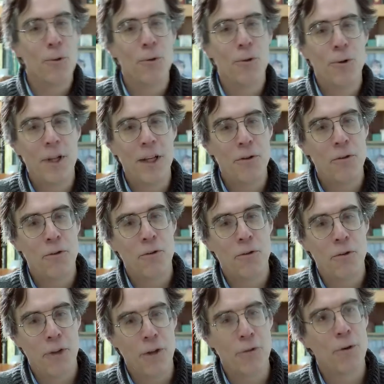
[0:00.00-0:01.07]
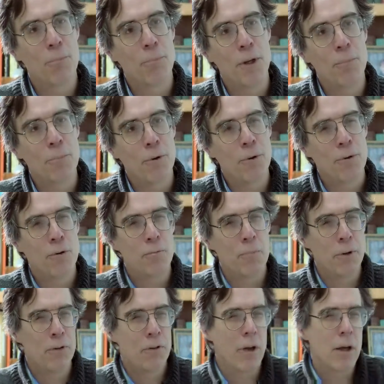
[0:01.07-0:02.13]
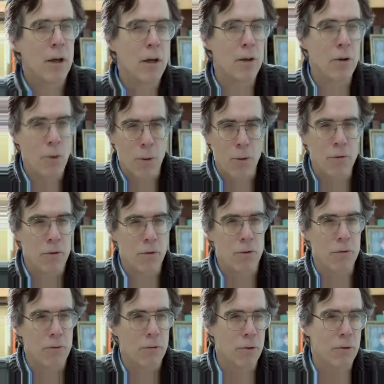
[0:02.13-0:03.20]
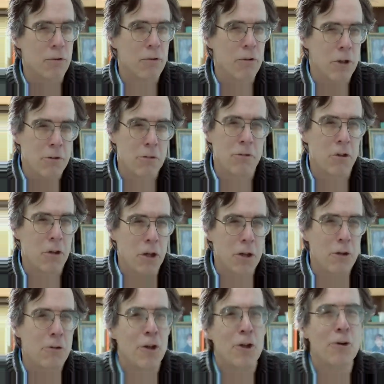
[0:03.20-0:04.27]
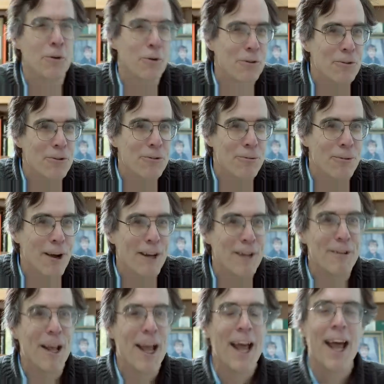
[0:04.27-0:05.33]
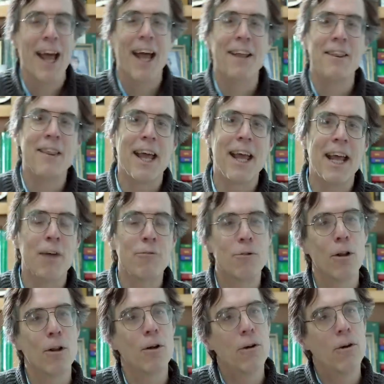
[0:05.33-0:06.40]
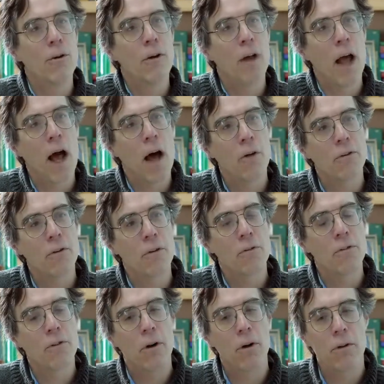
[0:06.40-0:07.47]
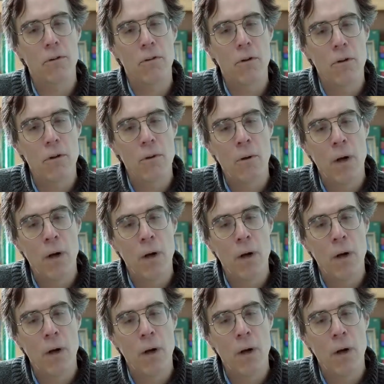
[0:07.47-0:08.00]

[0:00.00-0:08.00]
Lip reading: these are people who've been taking courses for 16 years, right? And they have to learn how to start to